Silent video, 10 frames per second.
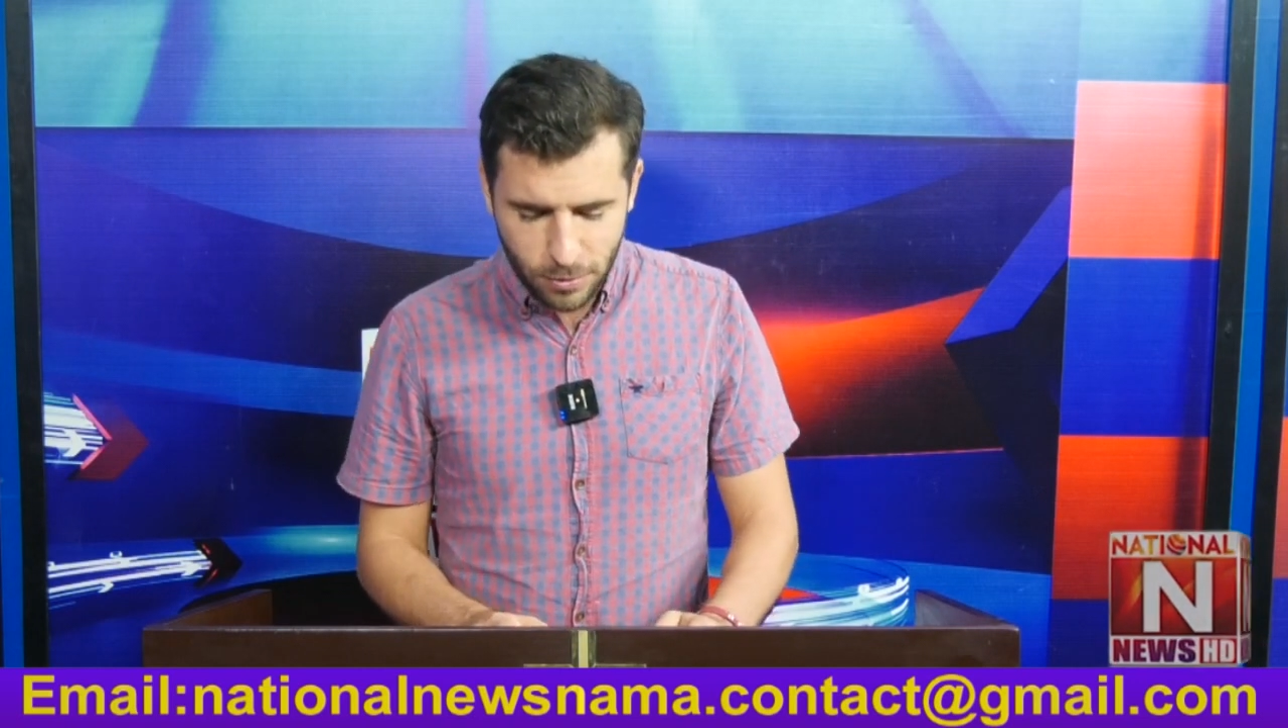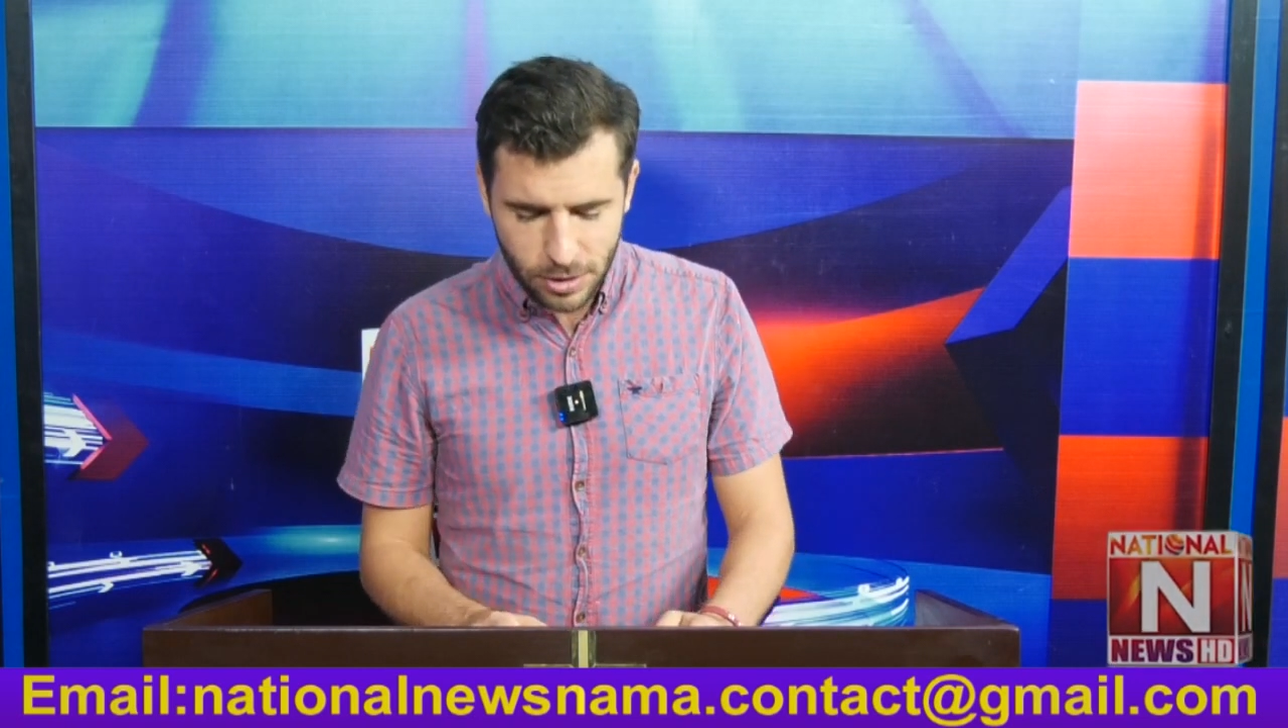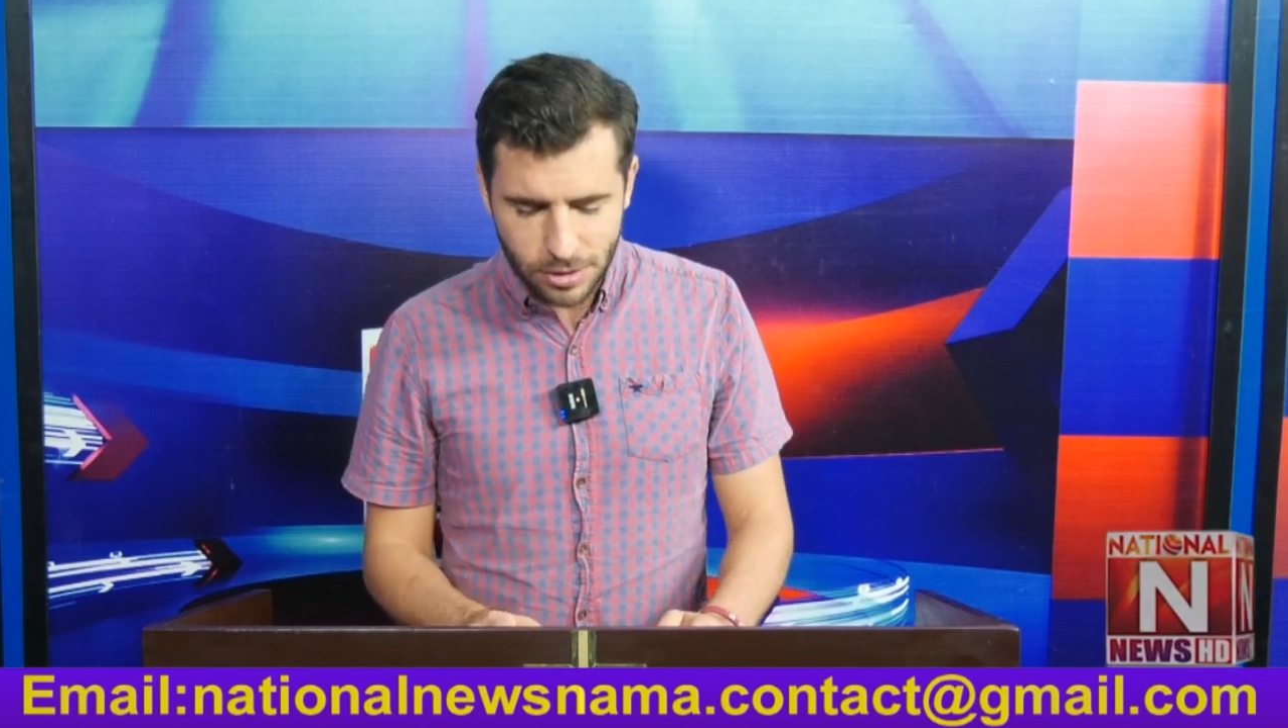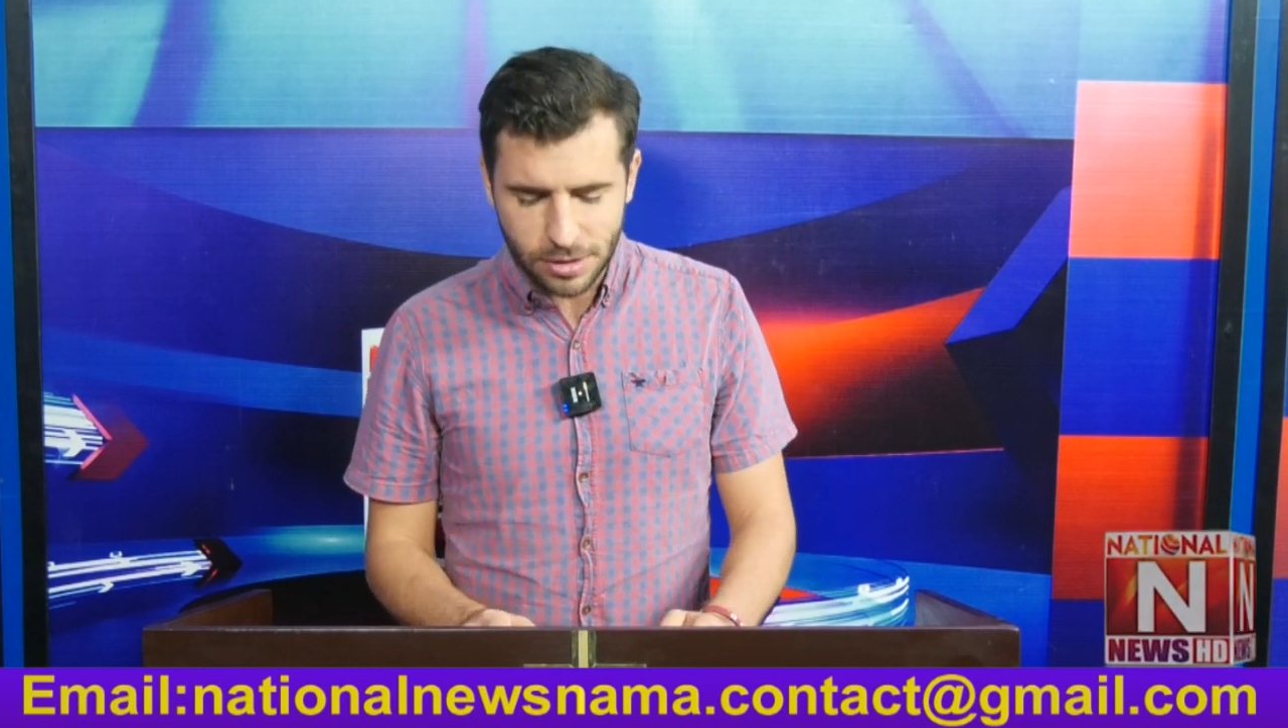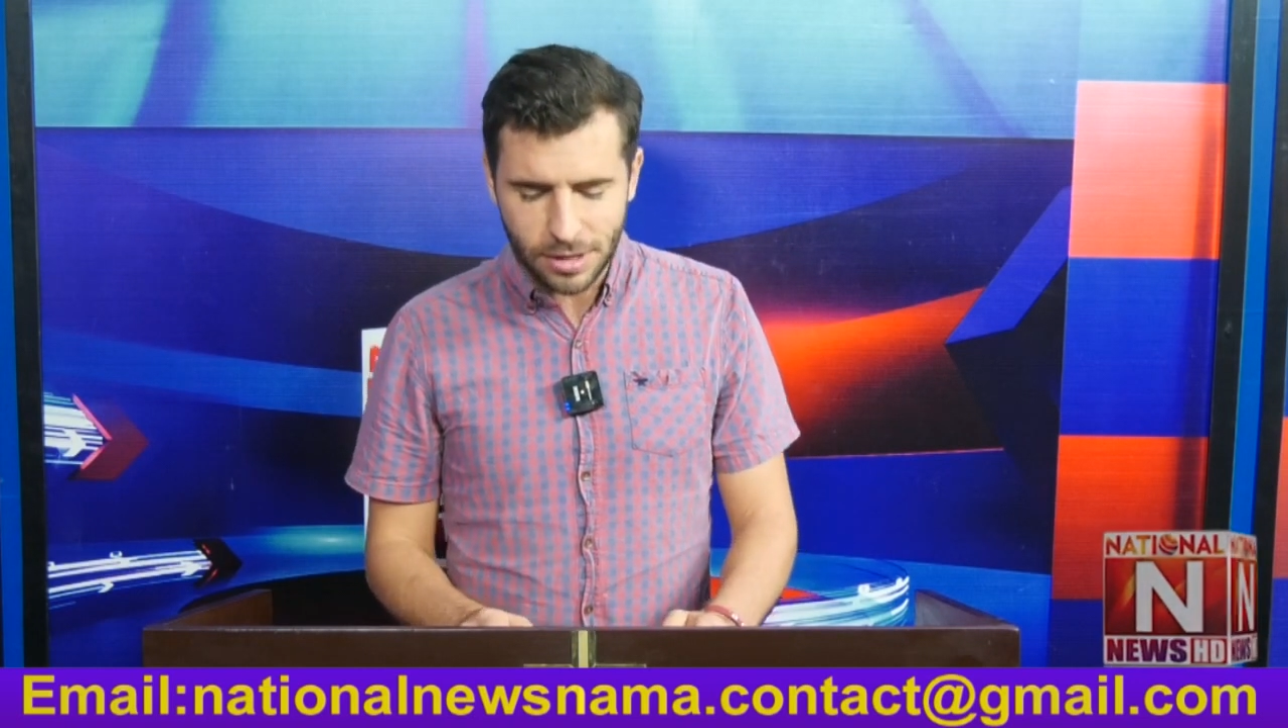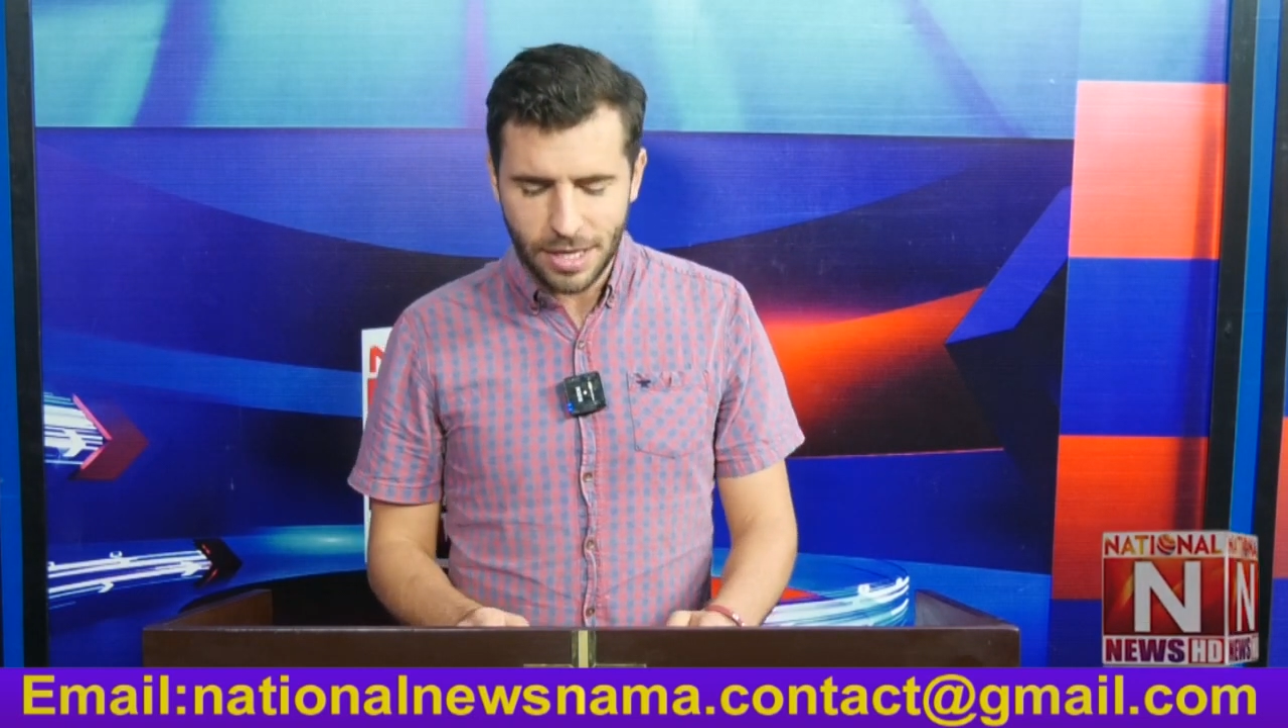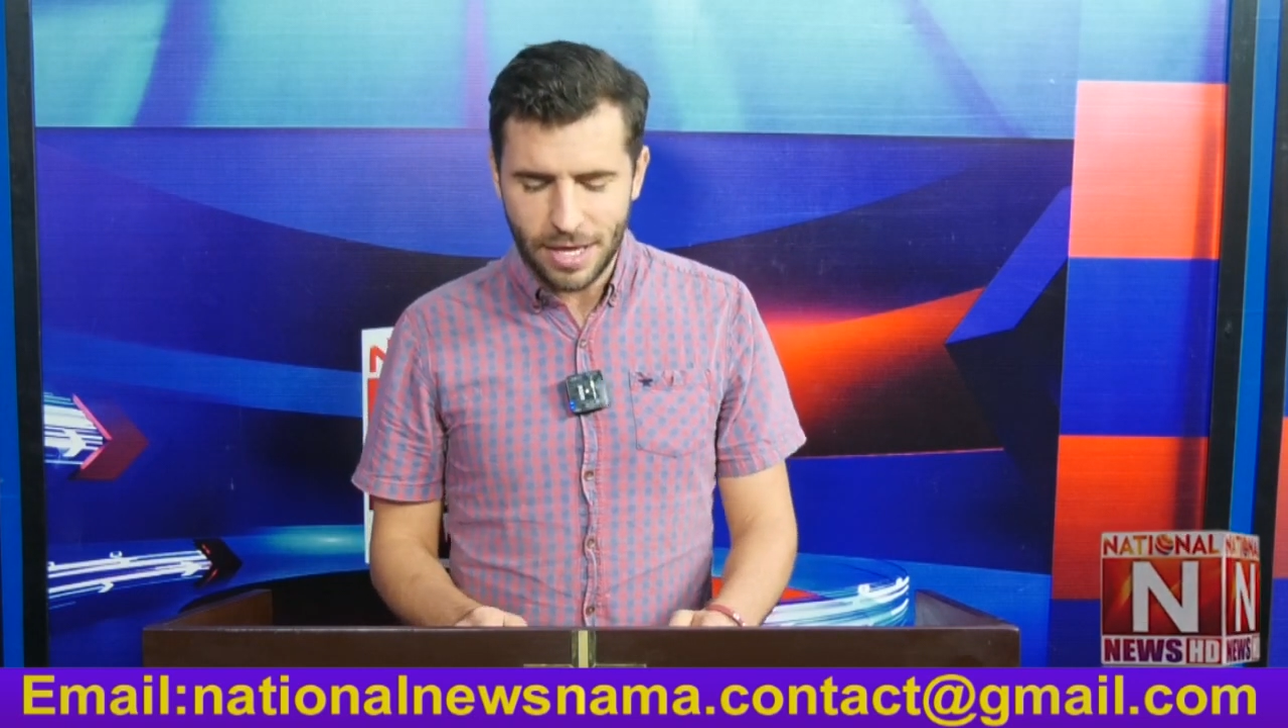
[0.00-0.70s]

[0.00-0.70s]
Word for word: world